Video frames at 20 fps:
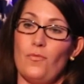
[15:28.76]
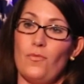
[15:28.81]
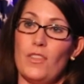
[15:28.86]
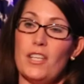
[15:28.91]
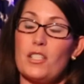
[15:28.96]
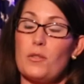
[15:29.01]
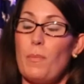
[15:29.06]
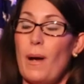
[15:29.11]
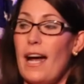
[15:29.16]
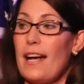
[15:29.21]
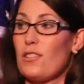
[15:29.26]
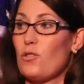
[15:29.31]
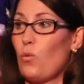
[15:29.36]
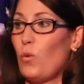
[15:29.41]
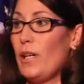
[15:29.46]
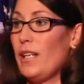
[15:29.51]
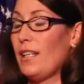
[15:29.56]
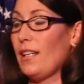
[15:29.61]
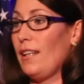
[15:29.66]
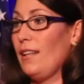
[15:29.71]
This past
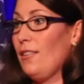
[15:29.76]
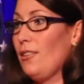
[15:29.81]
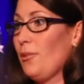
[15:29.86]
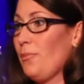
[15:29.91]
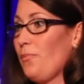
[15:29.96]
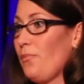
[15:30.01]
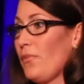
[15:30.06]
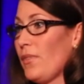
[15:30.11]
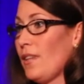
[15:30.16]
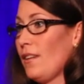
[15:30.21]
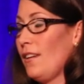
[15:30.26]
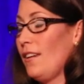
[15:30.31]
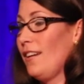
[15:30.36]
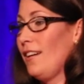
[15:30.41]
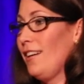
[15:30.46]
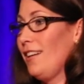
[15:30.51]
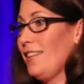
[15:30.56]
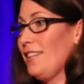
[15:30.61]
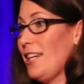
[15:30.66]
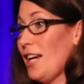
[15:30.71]
weekend,
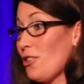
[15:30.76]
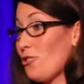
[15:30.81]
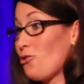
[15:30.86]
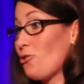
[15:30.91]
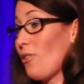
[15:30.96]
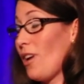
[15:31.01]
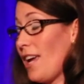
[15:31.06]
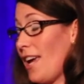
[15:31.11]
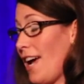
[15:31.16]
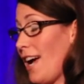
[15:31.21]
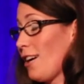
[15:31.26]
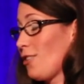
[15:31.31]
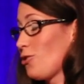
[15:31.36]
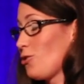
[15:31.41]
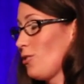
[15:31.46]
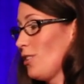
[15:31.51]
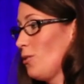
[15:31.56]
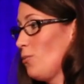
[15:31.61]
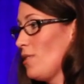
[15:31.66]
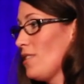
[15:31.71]
yesterday
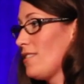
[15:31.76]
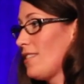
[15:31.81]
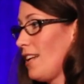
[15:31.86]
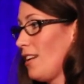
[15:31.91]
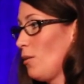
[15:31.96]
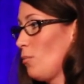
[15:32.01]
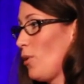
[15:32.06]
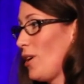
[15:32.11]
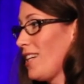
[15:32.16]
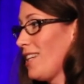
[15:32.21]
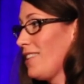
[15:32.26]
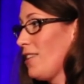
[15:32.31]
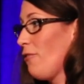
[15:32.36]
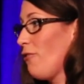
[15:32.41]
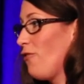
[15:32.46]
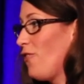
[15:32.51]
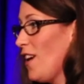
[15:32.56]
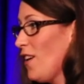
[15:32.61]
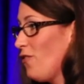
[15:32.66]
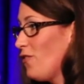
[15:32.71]
actually, we celebrated the
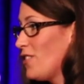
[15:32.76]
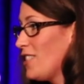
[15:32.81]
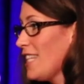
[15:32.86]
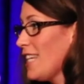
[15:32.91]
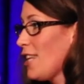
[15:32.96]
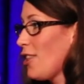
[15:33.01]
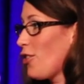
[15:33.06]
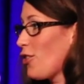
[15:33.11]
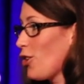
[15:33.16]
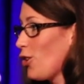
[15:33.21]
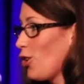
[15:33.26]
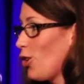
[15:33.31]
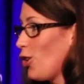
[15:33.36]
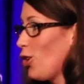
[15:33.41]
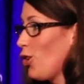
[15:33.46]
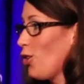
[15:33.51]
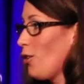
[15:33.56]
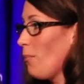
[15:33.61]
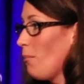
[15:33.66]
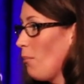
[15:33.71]

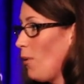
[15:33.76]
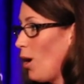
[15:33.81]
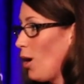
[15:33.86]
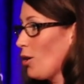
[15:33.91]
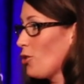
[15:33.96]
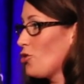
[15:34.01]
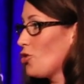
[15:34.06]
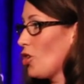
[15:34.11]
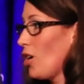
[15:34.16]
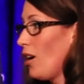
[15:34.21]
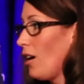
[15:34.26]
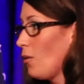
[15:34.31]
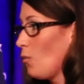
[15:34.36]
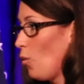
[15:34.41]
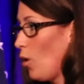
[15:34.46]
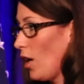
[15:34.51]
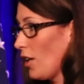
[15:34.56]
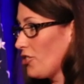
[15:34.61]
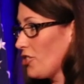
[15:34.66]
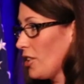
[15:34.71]
53rd March on
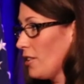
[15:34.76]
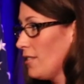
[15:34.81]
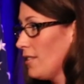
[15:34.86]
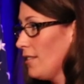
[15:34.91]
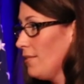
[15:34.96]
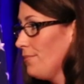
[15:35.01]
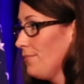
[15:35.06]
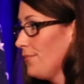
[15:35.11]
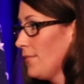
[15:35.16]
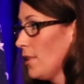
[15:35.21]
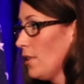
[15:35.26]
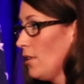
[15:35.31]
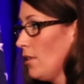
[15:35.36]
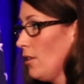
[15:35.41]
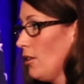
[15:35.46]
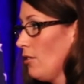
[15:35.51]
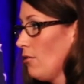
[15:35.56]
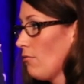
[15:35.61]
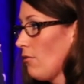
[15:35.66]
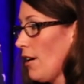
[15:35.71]
Washington.
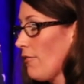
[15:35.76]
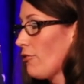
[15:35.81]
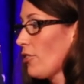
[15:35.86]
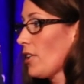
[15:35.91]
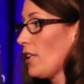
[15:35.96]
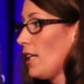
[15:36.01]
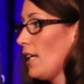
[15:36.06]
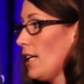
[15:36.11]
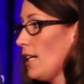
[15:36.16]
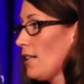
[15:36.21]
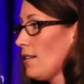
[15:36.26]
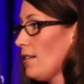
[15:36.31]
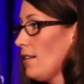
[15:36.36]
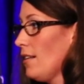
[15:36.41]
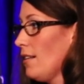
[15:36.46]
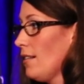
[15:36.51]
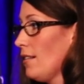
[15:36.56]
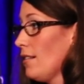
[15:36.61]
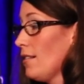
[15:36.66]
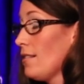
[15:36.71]
Reverend King
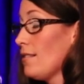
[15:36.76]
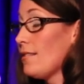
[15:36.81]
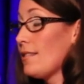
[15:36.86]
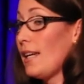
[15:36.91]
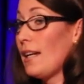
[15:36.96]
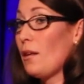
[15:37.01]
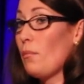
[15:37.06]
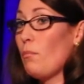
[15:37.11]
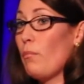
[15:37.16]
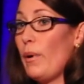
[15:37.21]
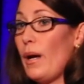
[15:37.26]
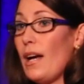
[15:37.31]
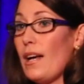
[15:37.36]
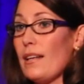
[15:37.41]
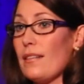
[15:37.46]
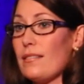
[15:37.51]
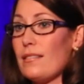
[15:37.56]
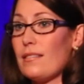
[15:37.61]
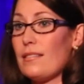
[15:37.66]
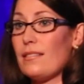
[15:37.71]
said it
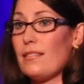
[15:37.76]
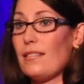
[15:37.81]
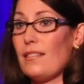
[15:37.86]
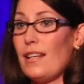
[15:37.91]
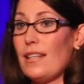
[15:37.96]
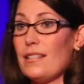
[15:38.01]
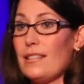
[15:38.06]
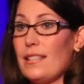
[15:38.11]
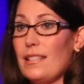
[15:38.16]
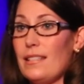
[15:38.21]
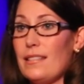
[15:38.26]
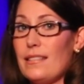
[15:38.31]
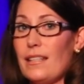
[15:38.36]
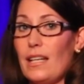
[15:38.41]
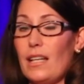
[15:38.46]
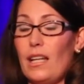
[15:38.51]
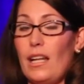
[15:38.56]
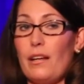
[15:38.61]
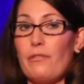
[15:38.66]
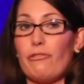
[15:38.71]
best as he
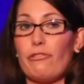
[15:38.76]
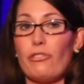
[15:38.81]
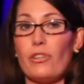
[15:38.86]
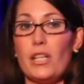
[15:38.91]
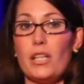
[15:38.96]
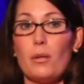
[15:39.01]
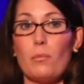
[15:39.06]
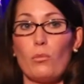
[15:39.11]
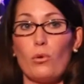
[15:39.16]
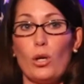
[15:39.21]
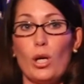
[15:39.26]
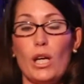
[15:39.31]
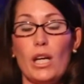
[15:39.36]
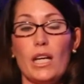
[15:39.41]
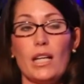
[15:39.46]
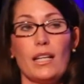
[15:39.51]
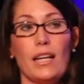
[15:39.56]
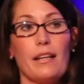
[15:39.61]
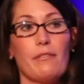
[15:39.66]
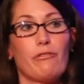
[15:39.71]
said, "Let freedom
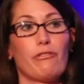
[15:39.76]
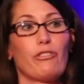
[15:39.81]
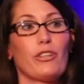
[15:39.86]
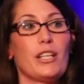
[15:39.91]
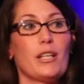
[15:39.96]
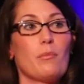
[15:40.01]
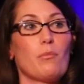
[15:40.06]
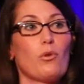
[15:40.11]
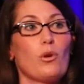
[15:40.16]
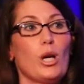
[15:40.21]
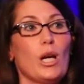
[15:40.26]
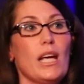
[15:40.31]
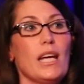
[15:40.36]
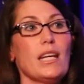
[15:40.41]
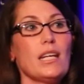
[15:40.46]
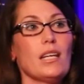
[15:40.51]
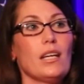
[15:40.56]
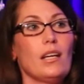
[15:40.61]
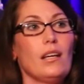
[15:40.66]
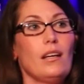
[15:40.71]
ring, let freedom
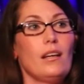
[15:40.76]
ring."